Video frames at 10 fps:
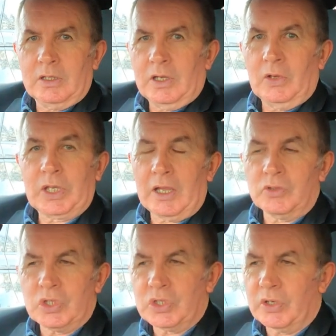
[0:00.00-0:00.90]
Okay, I'll
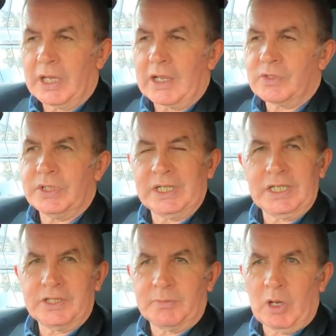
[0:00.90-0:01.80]
just show you how to
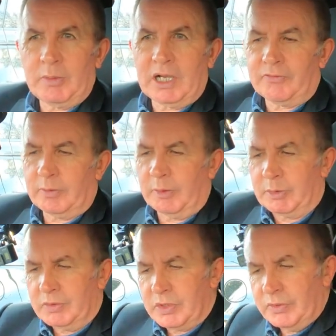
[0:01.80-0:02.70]
delete a mobile from the
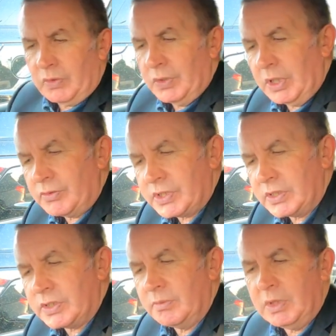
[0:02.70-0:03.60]
Bluetooth audio
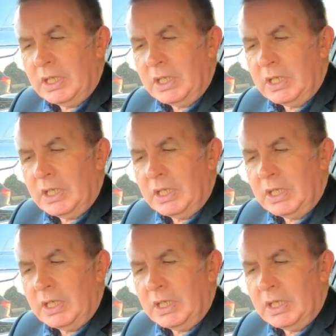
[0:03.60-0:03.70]
system